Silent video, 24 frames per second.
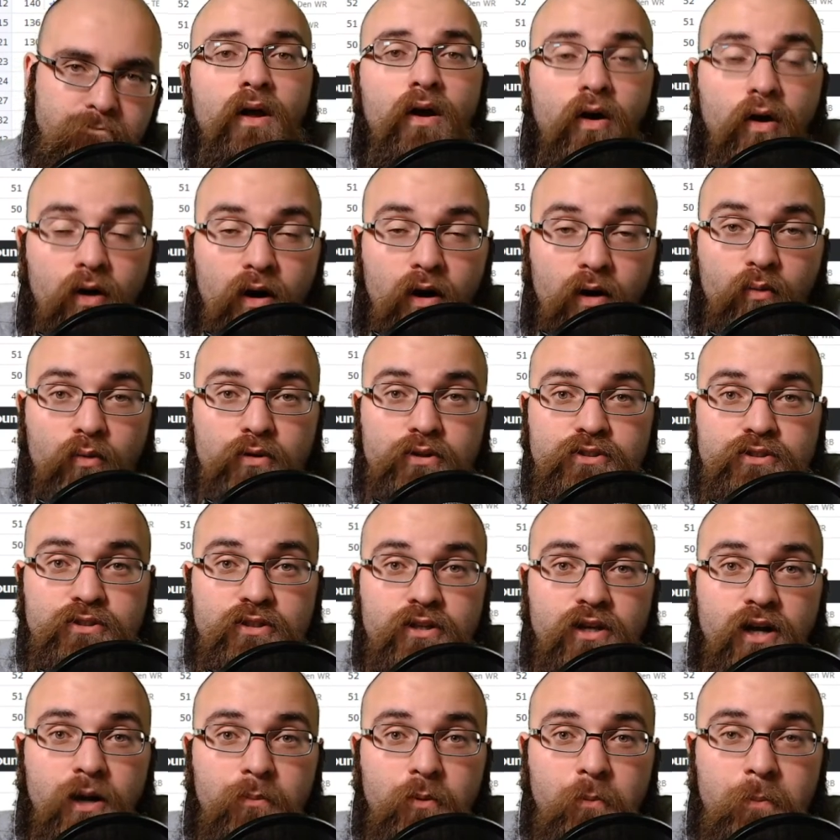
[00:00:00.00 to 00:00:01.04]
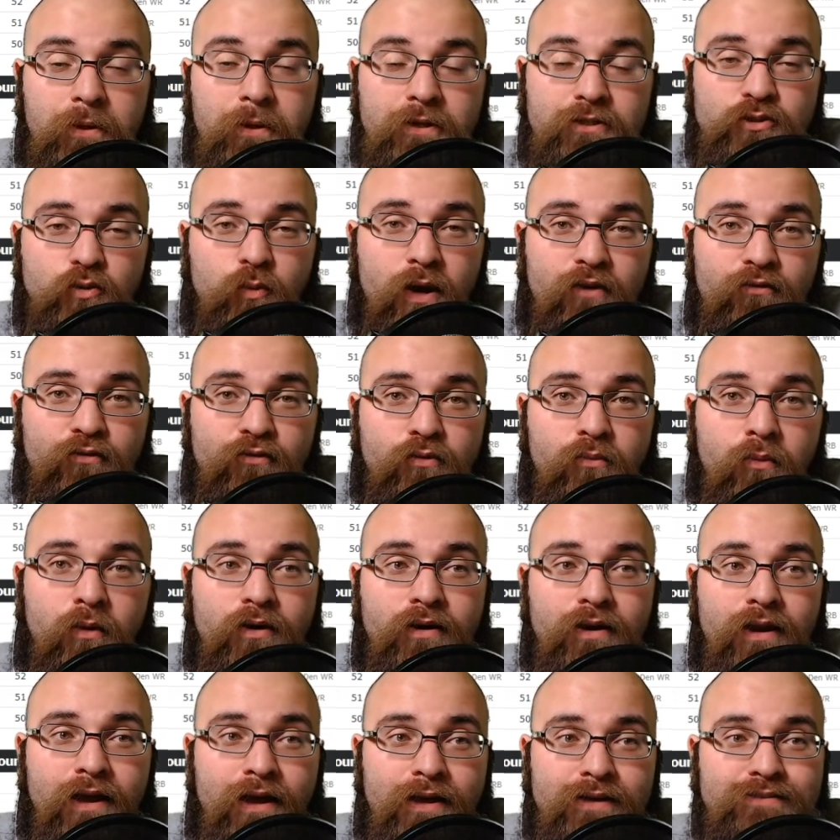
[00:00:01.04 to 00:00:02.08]
All right, we're just a couple picks away from our
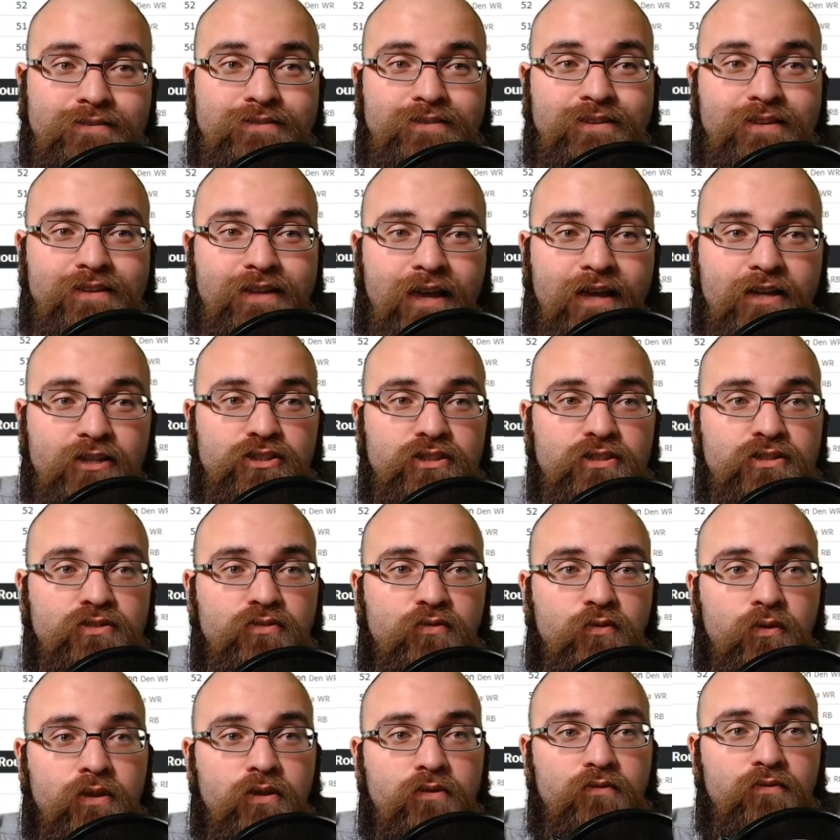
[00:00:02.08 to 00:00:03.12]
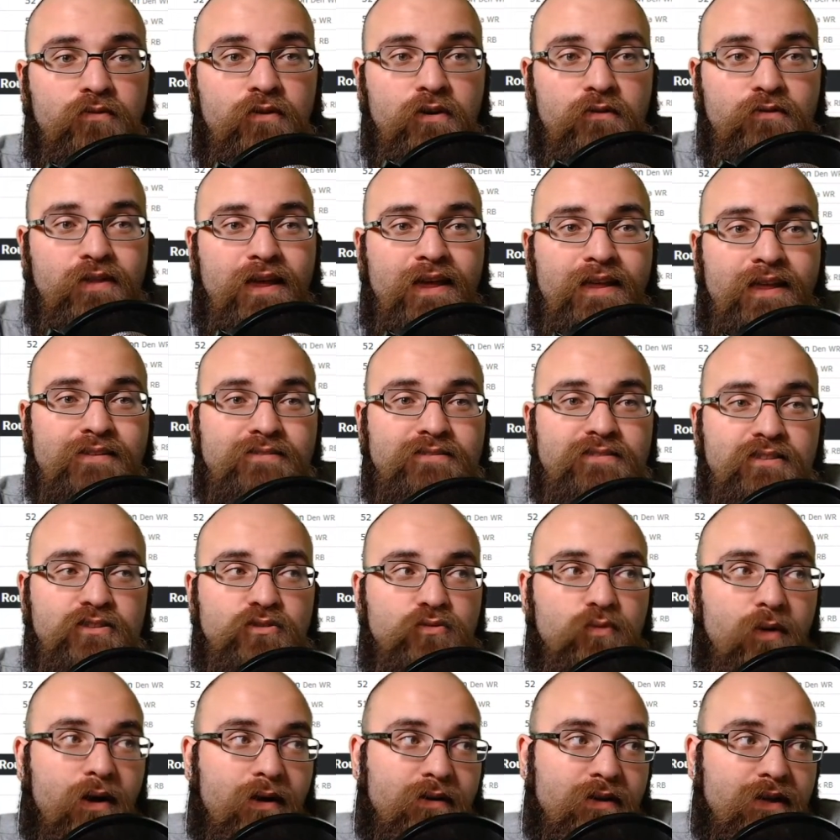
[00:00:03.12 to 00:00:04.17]
next selections for the fifth and
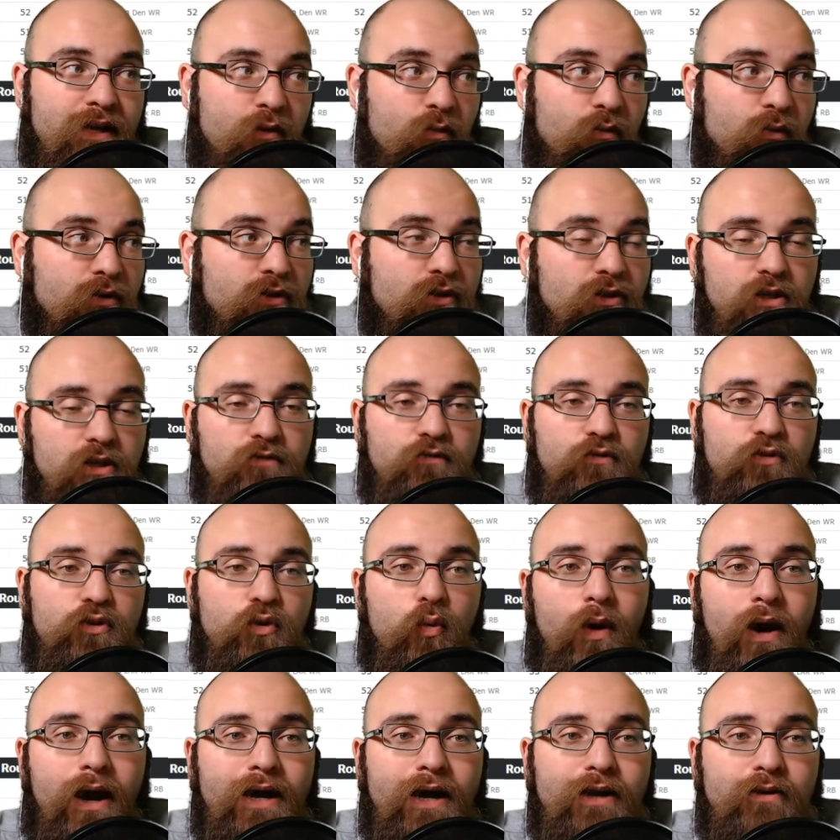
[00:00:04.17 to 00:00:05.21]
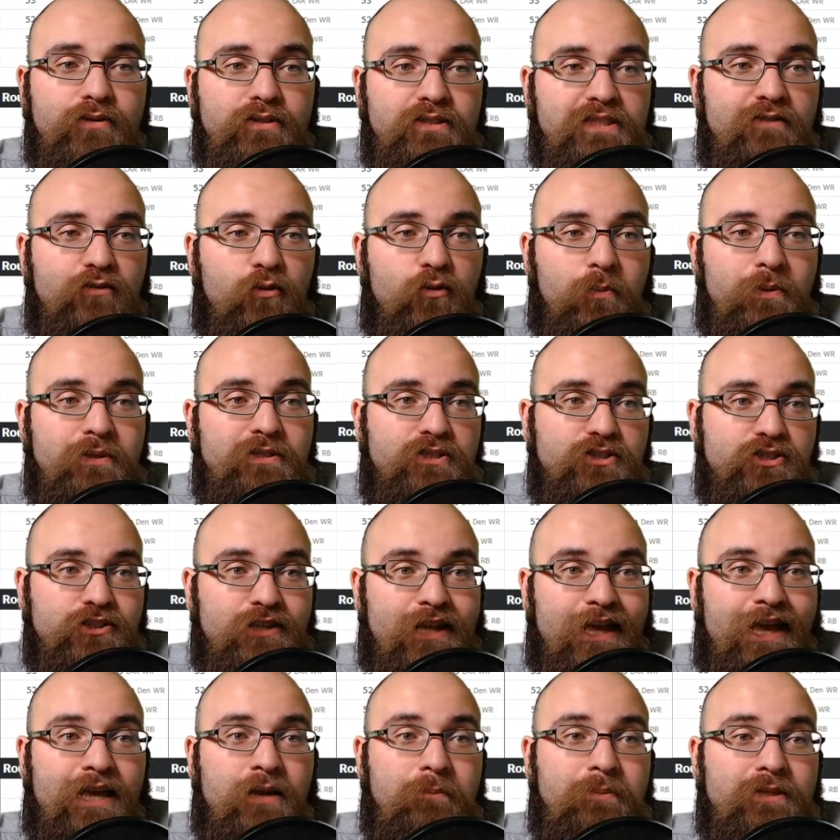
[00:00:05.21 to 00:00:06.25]
sixth round. Again, we're looking for the wide receiver position
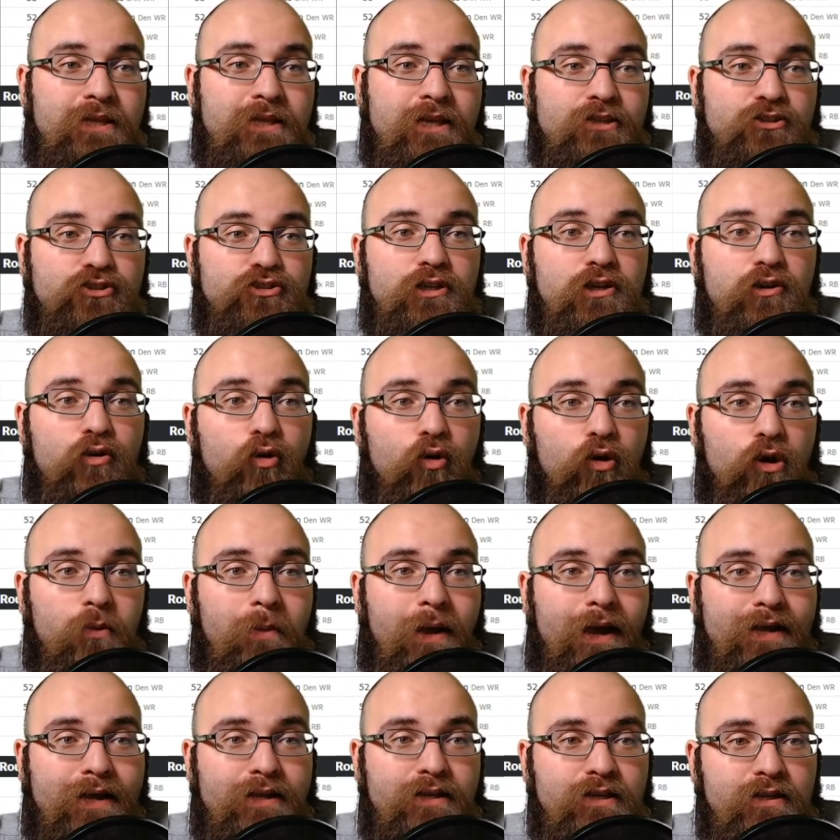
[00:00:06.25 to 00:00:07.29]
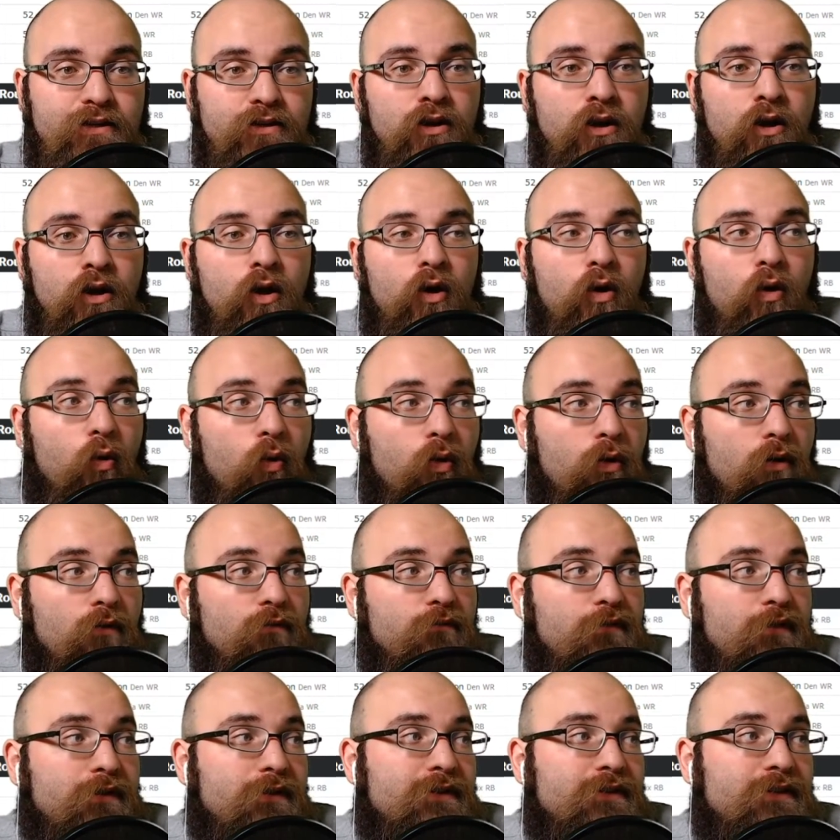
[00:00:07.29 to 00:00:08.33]
and potentially a quarterback here, or
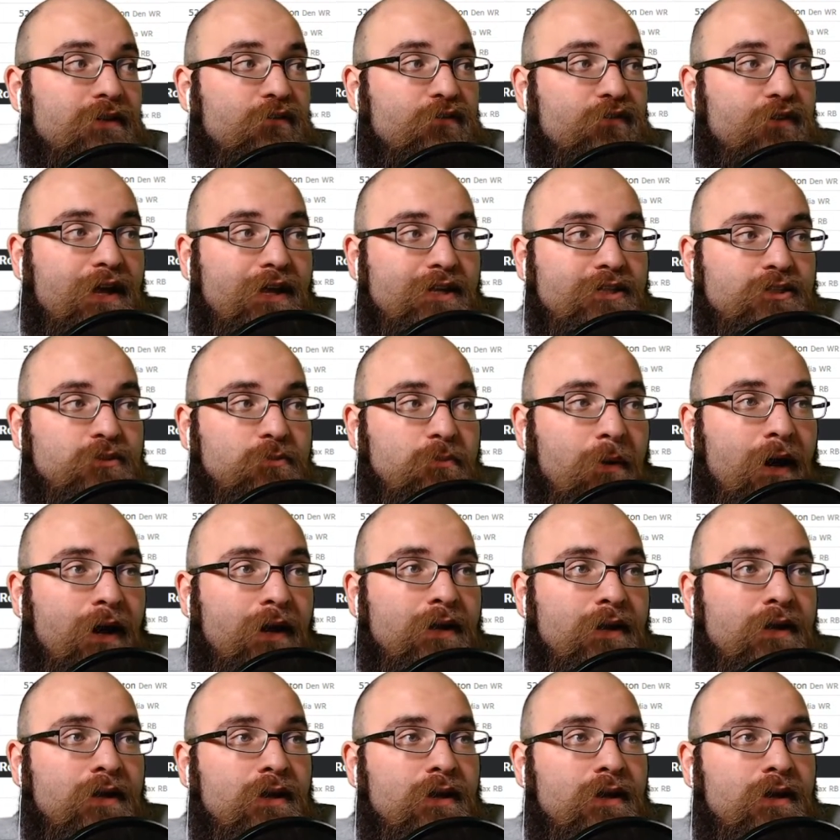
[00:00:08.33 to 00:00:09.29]
fill in the flex spot.